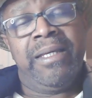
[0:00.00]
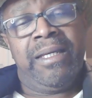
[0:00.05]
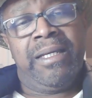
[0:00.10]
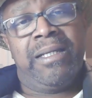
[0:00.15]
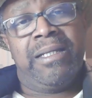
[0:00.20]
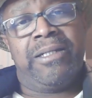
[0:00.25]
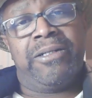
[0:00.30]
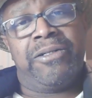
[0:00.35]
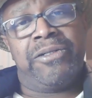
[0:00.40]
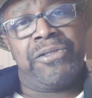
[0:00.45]

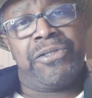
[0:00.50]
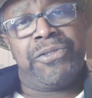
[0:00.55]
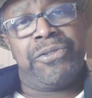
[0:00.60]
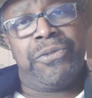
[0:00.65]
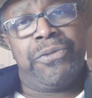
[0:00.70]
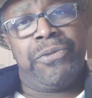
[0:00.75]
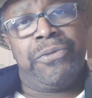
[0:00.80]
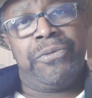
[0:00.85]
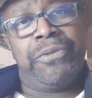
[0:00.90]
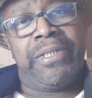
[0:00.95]

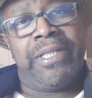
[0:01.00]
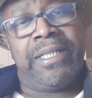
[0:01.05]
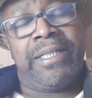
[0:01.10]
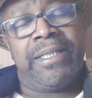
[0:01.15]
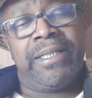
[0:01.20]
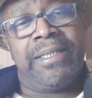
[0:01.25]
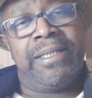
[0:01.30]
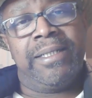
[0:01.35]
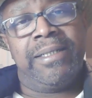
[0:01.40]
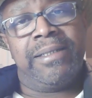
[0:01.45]

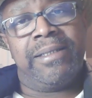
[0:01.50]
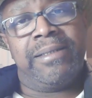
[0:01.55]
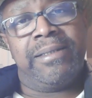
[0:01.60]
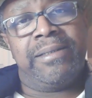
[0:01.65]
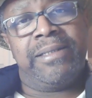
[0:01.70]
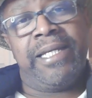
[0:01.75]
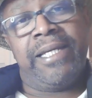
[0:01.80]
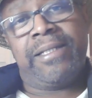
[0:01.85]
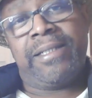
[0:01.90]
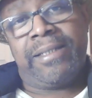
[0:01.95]
Also,
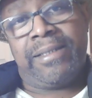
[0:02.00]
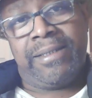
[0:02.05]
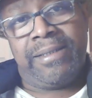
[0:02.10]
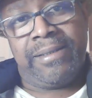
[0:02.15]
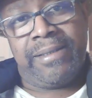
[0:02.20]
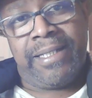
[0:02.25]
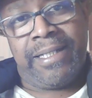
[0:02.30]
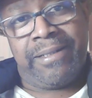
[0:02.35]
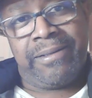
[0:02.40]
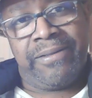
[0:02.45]
Tika
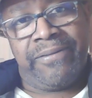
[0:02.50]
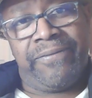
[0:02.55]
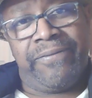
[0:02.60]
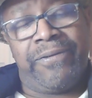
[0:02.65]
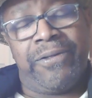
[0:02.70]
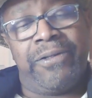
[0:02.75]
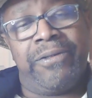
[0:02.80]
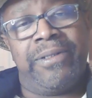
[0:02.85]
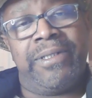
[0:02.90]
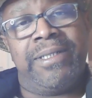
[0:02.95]
down in
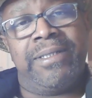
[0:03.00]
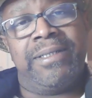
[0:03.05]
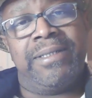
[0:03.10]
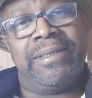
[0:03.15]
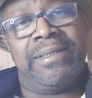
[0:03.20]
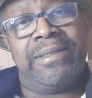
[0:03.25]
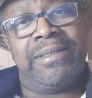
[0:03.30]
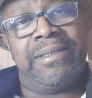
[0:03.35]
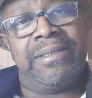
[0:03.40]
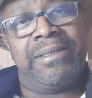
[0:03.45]
Florida,
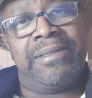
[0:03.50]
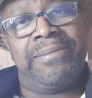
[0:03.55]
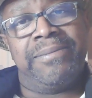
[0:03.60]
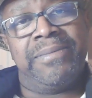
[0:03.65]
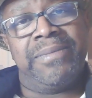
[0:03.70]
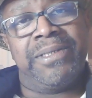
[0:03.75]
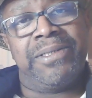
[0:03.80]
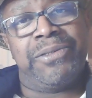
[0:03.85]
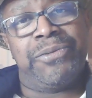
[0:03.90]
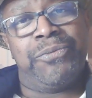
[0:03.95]

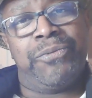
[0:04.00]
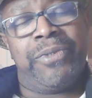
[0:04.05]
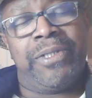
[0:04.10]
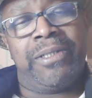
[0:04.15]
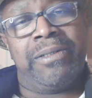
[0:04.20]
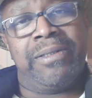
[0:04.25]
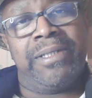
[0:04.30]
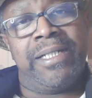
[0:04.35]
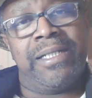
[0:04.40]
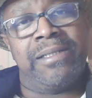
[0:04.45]
as
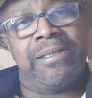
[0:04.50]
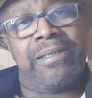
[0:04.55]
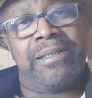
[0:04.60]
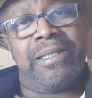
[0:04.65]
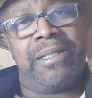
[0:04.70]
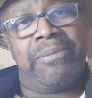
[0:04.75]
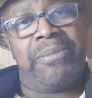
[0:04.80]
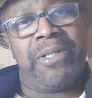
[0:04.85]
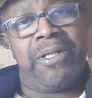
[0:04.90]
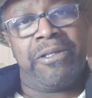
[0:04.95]
well as a
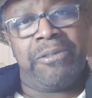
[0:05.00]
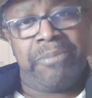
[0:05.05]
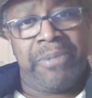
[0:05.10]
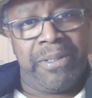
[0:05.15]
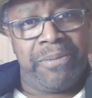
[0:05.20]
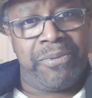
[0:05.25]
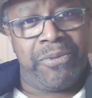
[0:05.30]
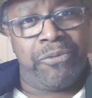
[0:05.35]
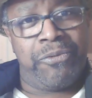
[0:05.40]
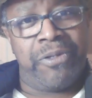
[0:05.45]
couple other
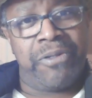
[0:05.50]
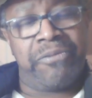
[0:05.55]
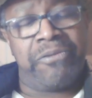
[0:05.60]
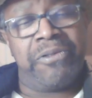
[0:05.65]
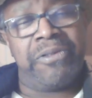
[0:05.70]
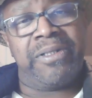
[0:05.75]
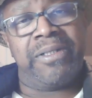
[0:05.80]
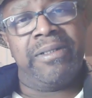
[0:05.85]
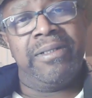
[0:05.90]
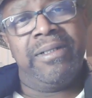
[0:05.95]
people that work
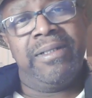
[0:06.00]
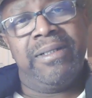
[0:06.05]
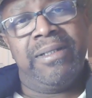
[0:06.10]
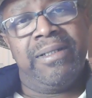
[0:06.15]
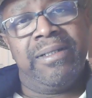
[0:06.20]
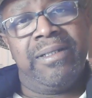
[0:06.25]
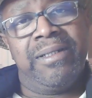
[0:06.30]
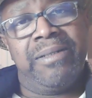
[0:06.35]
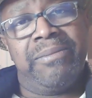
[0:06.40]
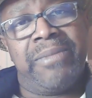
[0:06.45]
with
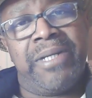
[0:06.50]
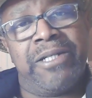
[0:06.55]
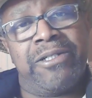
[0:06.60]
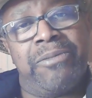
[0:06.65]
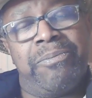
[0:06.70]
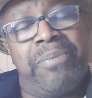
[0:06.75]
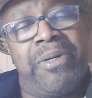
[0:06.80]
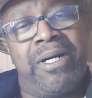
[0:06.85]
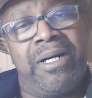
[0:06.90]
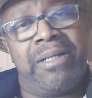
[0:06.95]
Michael
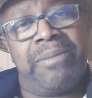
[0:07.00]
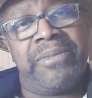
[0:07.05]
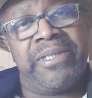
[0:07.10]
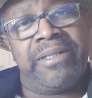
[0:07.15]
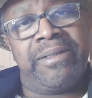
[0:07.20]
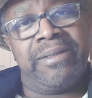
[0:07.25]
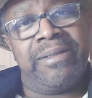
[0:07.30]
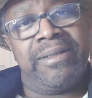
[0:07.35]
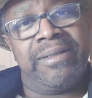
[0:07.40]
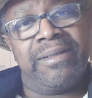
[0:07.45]

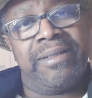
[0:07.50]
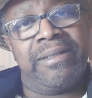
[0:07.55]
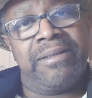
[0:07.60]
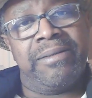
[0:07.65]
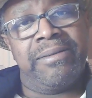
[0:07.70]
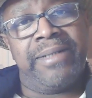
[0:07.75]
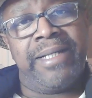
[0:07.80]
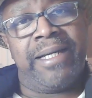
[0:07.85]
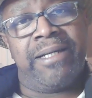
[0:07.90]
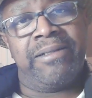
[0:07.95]
Palmer that are
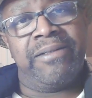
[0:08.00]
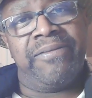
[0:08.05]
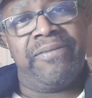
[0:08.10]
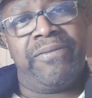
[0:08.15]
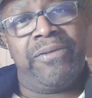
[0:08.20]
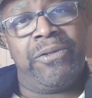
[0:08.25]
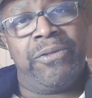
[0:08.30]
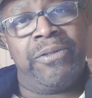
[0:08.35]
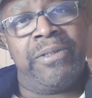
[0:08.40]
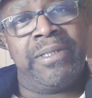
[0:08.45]
down in
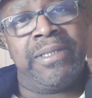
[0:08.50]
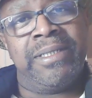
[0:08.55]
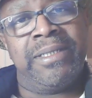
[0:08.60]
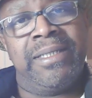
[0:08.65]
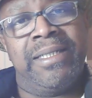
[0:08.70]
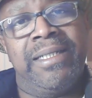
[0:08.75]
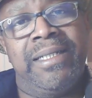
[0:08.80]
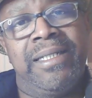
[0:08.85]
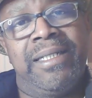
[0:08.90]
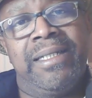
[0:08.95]
Florida.
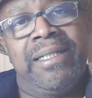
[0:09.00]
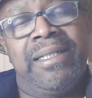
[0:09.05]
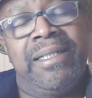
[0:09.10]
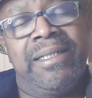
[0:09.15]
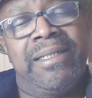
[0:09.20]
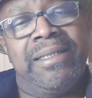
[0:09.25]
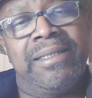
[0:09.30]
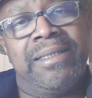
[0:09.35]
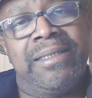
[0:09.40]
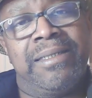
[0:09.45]

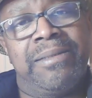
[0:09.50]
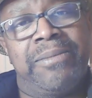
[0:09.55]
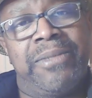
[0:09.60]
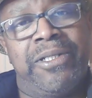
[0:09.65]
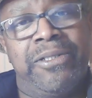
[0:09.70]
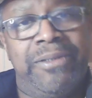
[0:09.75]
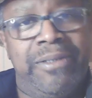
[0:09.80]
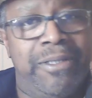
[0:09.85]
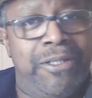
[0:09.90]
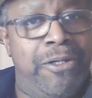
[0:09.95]
I
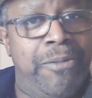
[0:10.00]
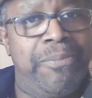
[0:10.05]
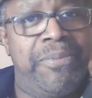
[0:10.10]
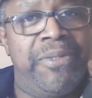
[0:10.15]
hope